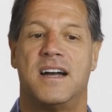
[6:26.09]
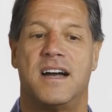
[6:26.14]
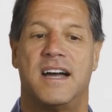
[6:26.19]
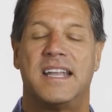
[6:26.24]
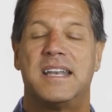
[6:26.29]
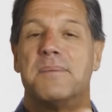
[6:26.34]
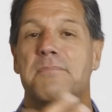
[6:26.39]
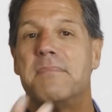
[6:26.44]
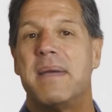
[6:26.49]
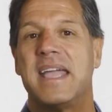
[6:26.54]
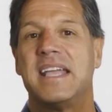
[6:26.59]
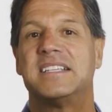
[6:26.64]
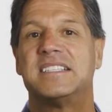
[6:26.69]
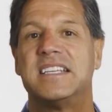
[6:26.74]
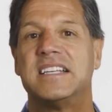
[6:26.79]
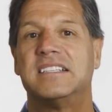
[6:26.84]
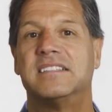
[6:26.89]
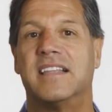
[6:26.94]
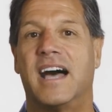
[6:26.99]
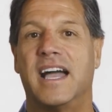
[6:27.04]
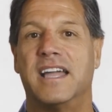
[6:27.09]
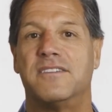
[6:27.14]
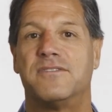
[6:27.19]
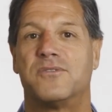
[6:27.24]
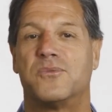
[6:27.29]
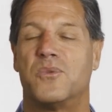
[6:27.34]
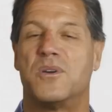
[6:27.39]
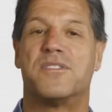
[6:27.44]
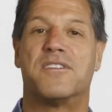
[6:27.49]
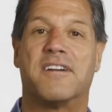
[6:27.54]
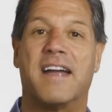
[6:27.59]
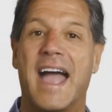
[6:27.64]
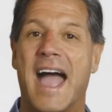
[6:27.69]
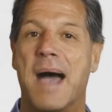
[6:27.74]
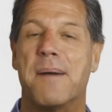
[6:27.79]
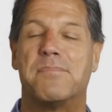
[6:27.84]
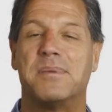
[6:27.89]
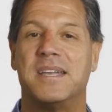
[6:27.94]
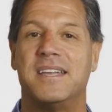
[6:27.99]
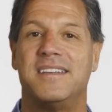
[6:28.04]
an amazing life where they're
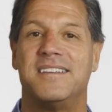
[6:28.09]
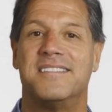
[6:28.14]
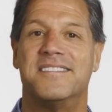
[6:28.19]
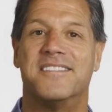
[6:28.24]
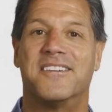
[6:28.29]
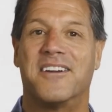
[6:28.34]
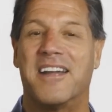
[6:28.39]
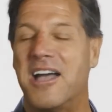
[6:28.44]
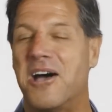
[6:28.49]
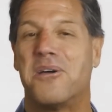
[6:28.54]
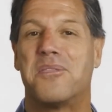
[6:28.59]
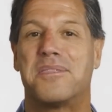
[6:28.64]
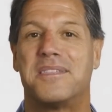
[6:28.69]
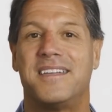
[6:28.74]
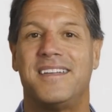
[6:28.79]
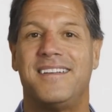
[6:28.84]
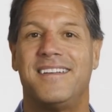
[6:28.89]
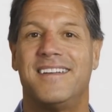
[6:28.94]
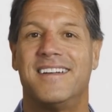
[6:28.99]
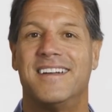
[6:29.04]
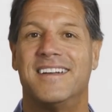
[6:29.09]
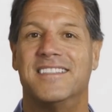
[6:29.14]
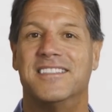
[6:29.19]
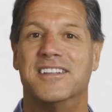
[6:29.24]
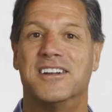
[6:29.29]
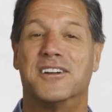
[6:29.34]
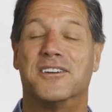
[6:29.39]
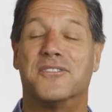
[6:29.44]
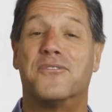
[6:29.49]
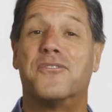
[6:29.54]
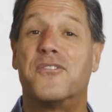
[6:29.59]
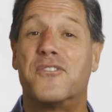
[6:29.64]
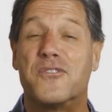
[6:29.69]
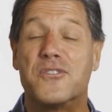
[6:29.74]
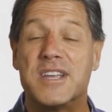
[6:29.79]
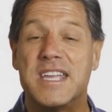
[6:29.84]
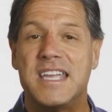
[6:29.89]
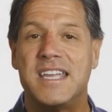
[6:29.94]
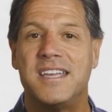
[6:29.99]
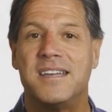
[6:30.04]
happy, they're healthy, they're
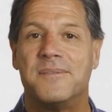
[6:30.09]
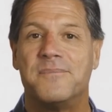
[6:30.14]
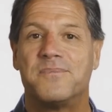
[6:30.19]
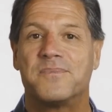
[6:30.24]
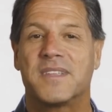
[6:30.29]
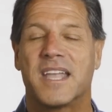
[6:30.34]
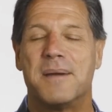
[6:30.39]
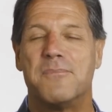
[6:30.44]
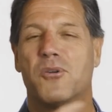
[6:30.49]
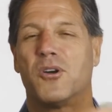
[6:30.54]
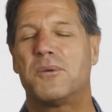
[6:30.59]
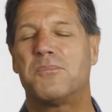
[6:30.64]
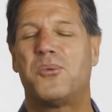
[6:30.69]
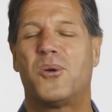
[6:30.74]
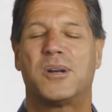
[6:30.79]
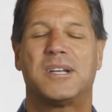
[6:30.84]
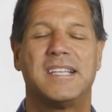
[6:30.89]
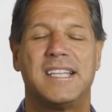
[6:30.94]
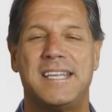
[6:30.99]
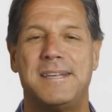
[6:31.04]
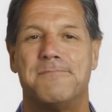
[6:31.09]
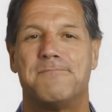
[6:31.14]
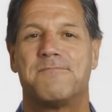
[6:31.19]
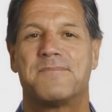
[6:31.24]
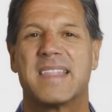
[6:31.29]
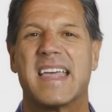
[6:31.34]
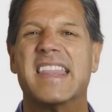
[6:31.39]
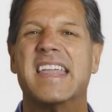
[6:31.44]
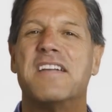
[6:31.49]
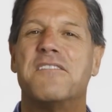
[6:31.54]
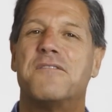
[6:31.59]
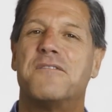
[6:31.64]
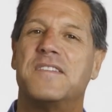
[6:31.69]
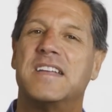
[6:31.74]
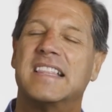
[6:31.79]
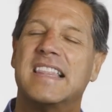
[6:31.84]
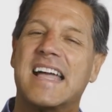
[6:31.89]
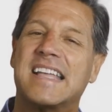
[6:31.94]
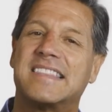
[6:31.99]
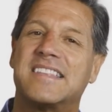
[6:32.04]
free, and more importantly, they
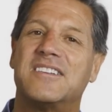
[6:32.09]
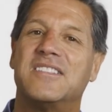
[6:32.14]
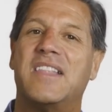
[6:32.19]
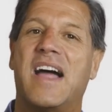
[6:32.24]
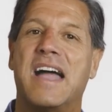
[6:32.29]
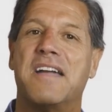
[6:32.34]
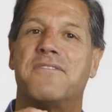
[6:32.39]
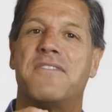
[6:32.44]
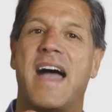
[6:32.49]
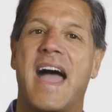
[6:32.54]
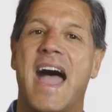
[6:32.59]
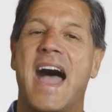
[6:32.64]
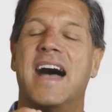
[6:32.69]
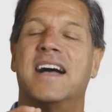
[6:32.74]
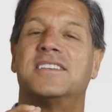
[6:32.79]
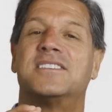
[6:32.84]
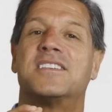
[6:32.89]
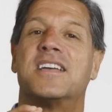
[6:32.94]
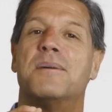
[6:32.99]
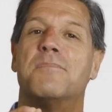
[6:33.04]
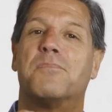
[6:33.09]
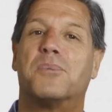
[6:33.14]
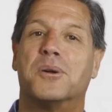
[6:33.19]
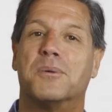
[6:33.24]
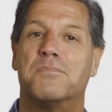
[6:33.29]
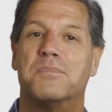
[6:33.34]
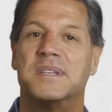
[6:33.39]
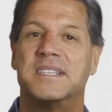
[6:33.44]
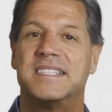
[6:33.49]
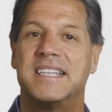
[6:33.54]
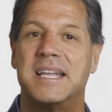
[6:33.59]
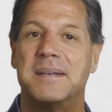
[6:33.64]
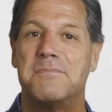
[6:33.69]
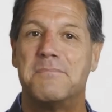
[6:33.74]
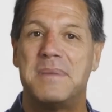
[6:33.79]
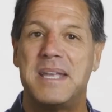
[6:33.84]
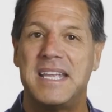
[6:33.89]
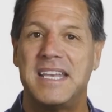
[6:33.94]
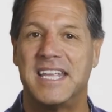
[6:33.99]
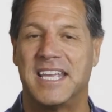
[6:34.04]
feel like their life has purpose and
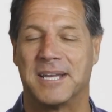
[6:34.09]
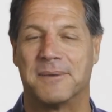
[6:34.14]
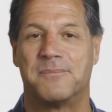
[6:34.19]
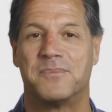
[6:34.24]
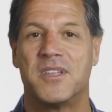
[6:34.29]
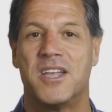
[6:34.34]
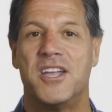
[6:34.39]
meaning.